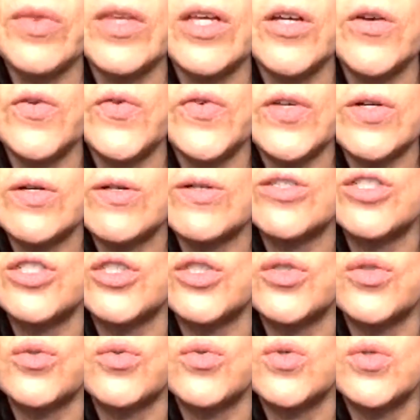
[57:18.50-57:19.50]
If your
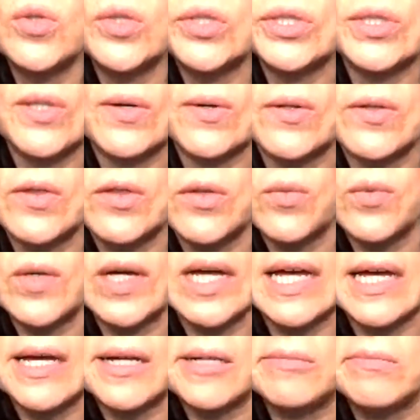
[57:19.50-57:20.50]
stools aren't the
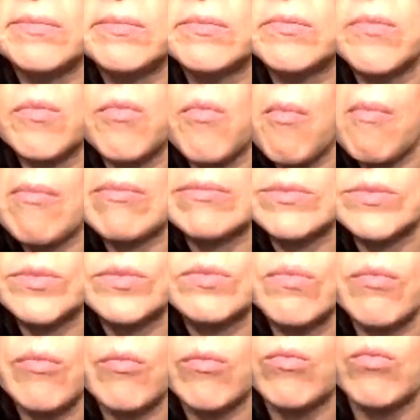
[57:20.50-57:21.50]
way
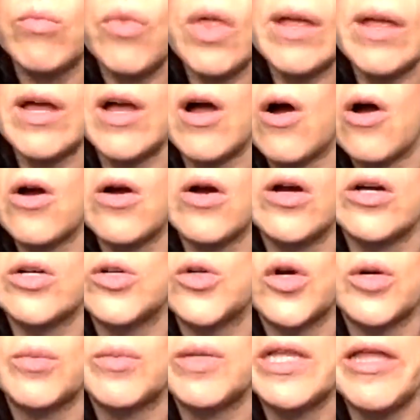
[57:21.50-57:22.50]
they
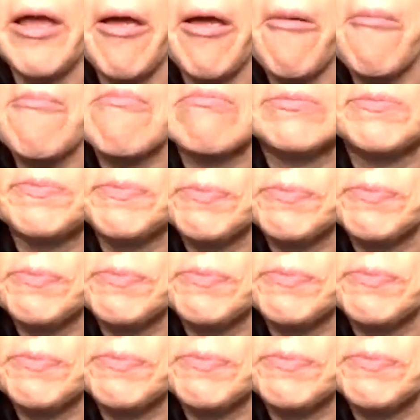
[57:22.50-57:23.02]
are normally,